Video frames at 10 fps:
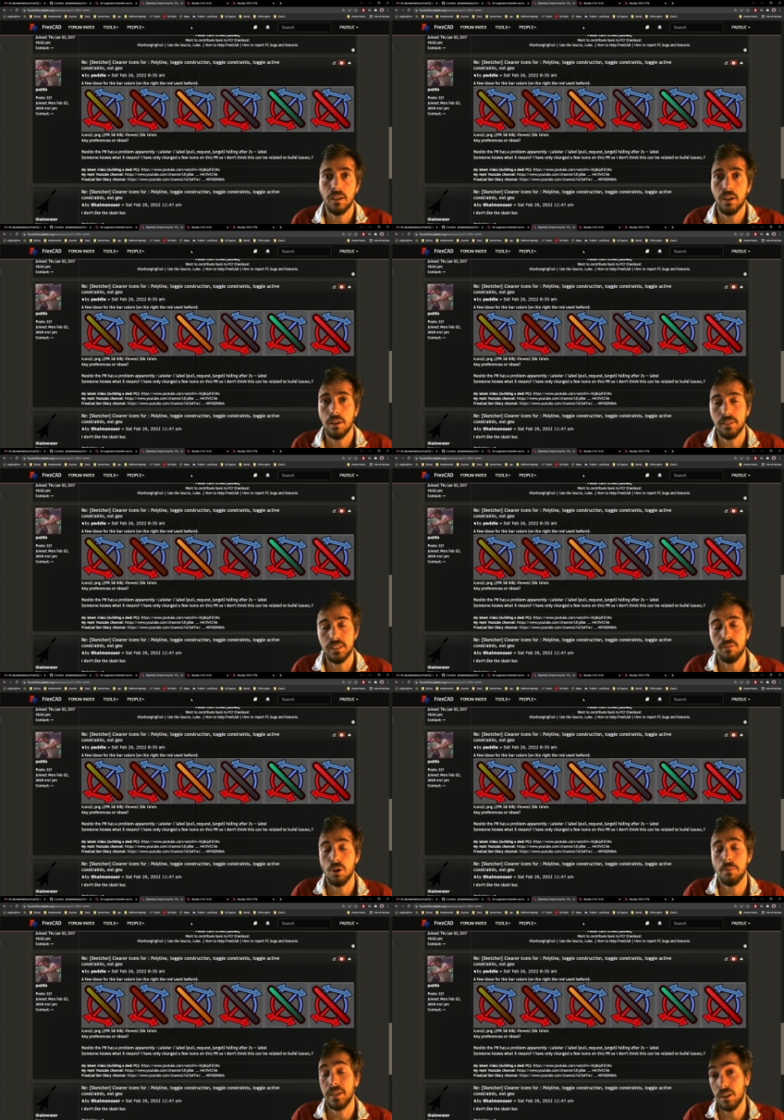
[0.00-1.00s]
uh,
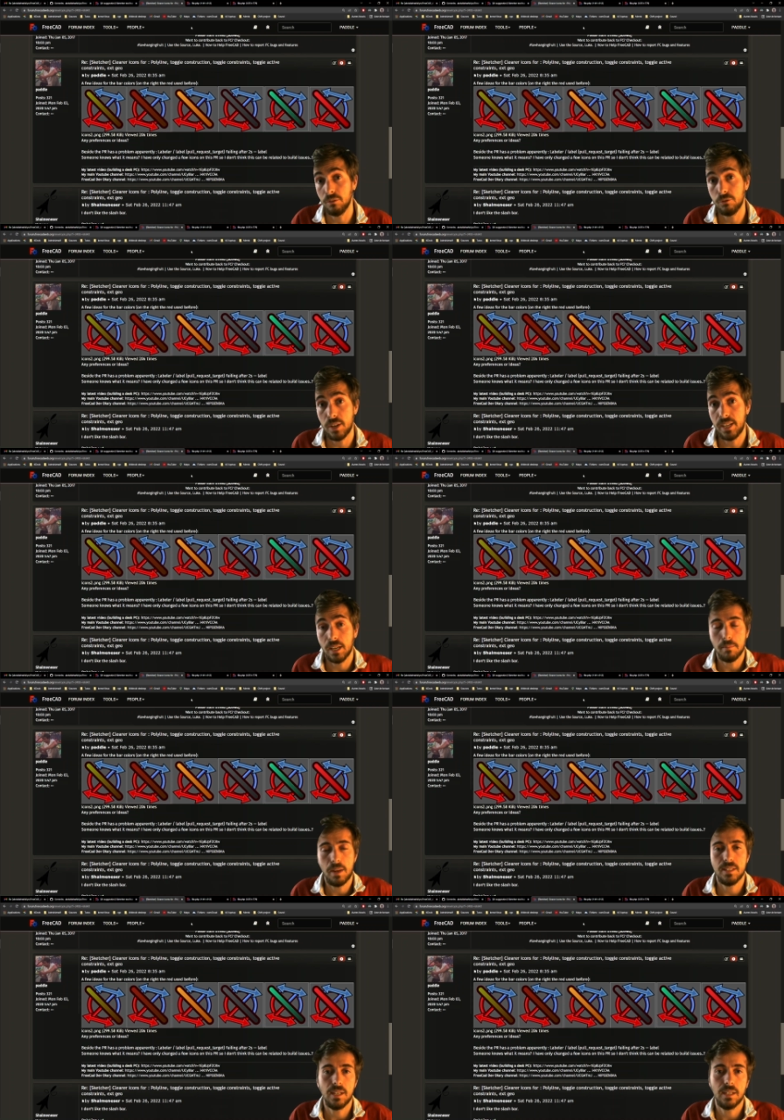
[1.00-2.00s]
developing on FreeCAD,
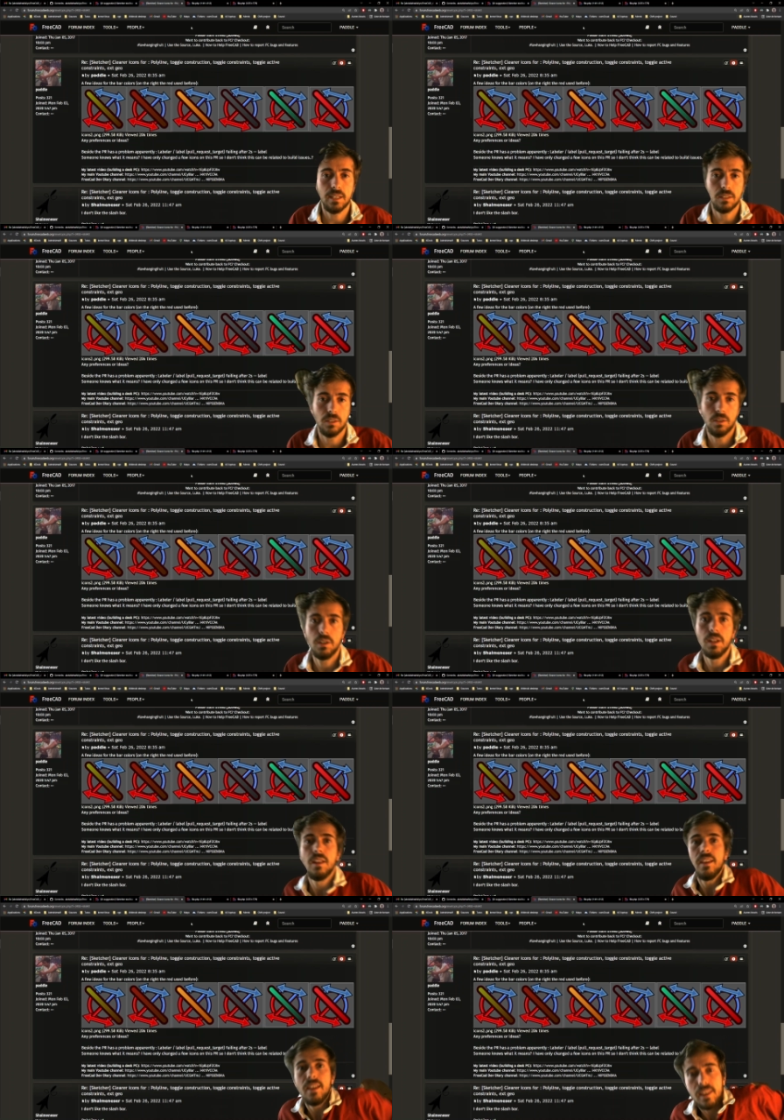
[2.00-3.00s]
basically. So
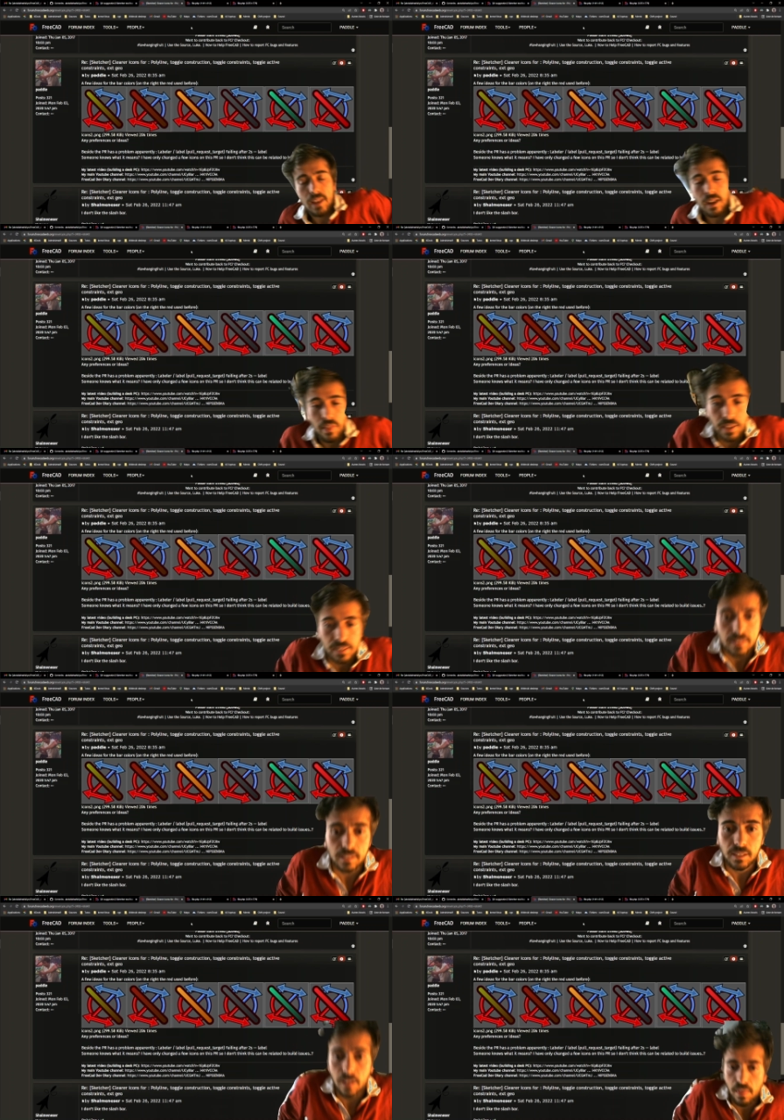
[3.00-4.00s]
yeah, that's,
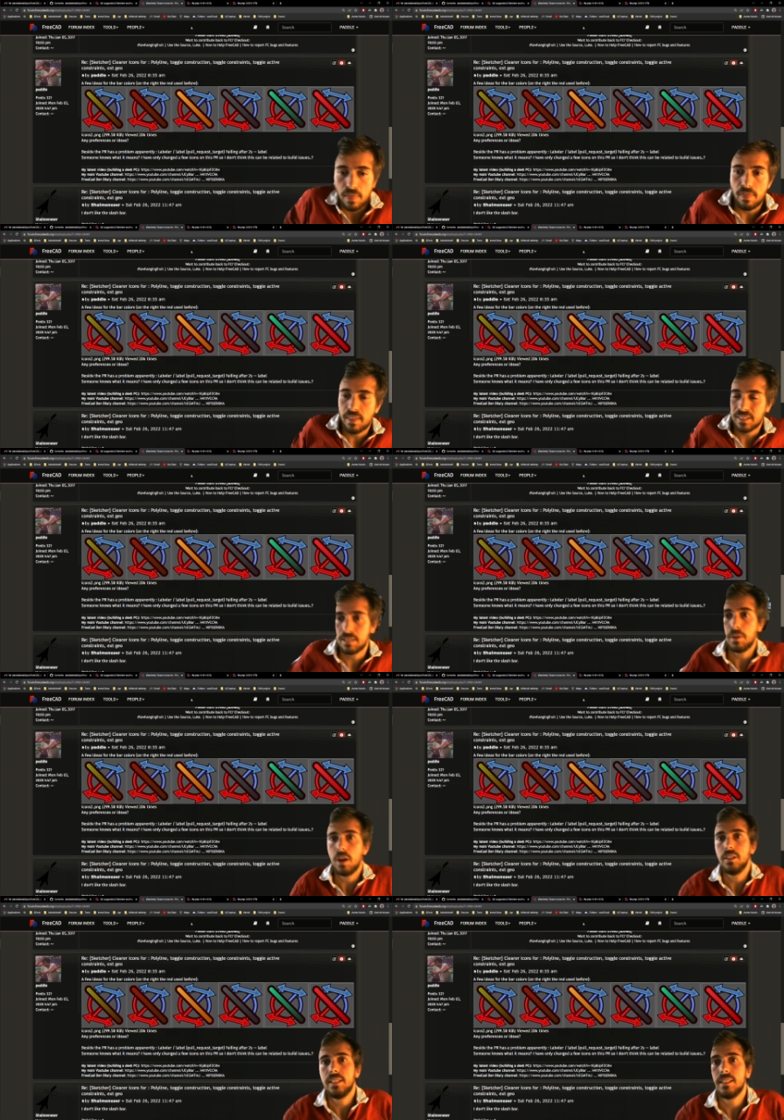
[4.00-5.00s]
uh, that's
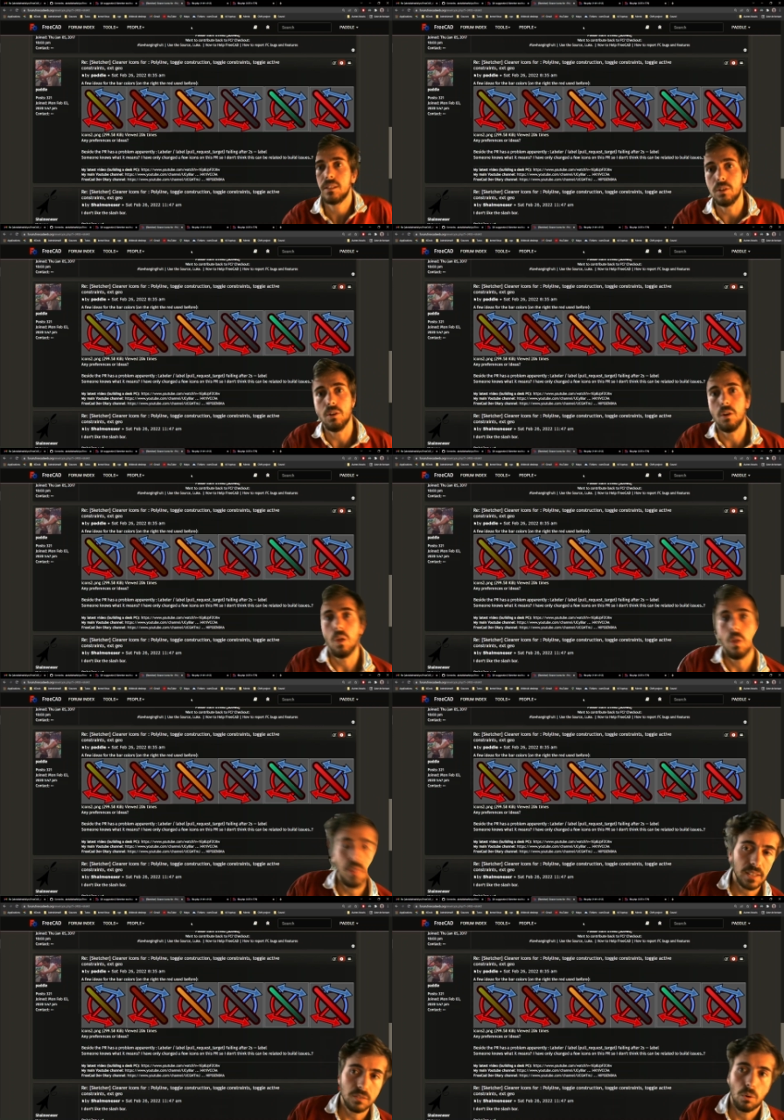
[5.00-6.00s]
about it. So
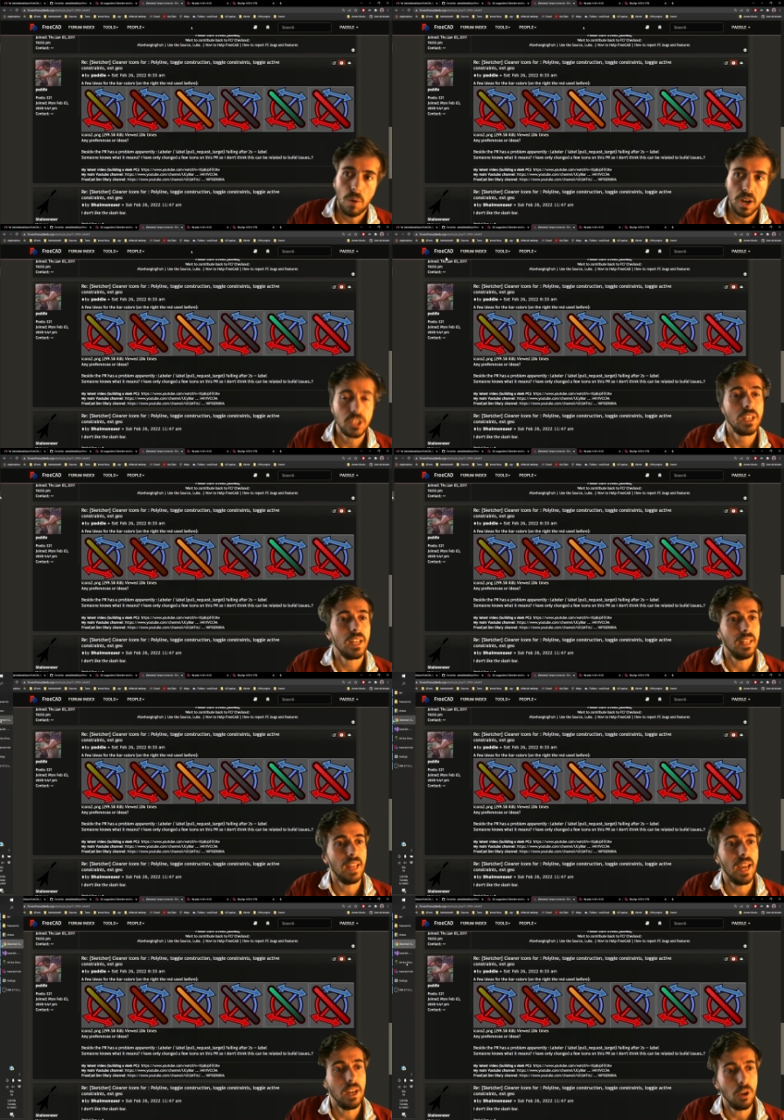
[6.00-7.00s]
thanks for watching and
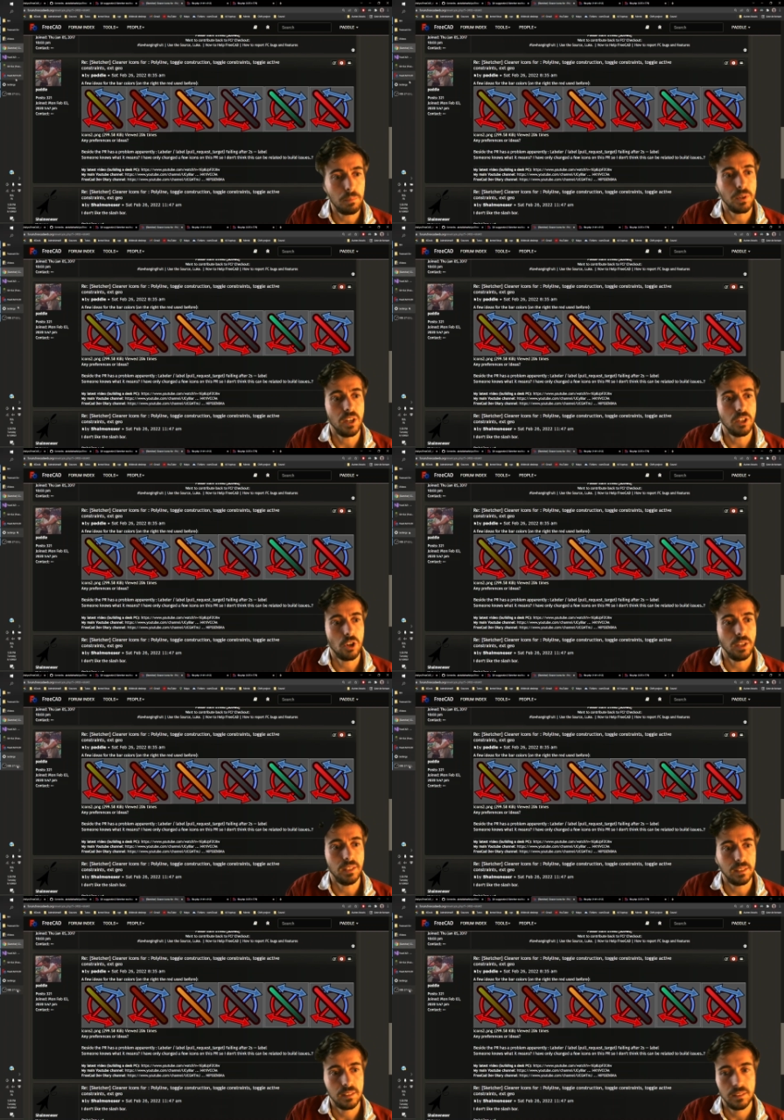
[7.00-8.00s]
I hope you enjoyed
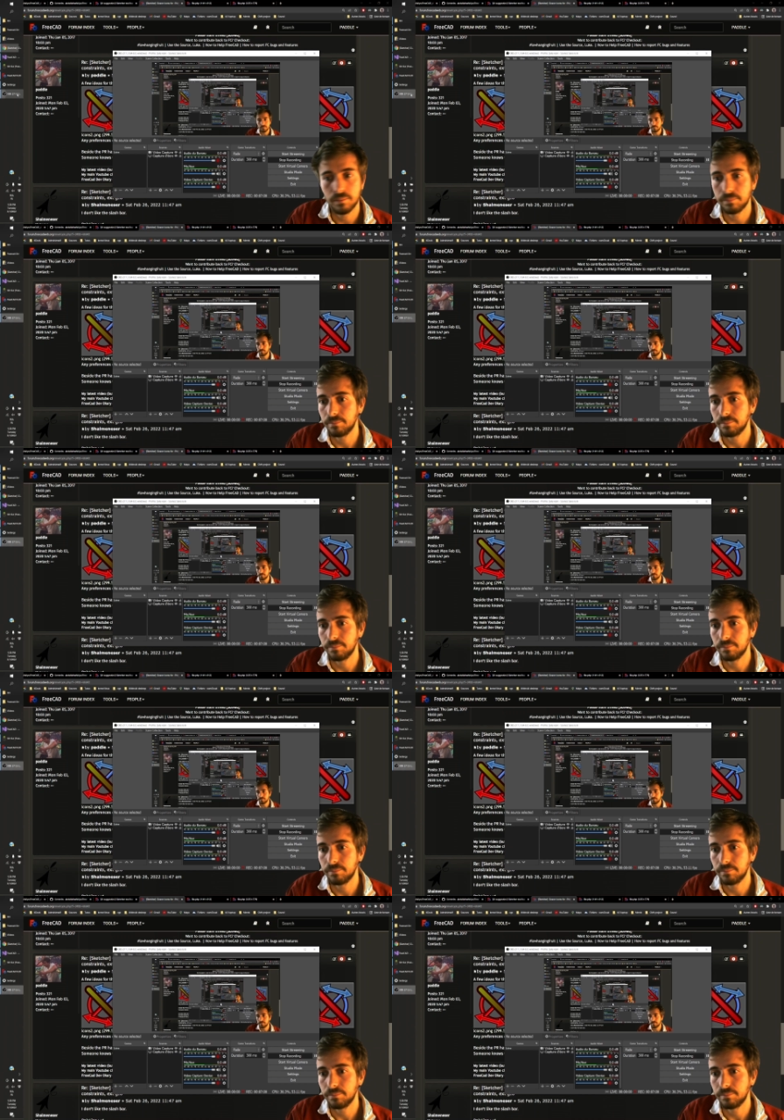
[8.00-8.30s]
it.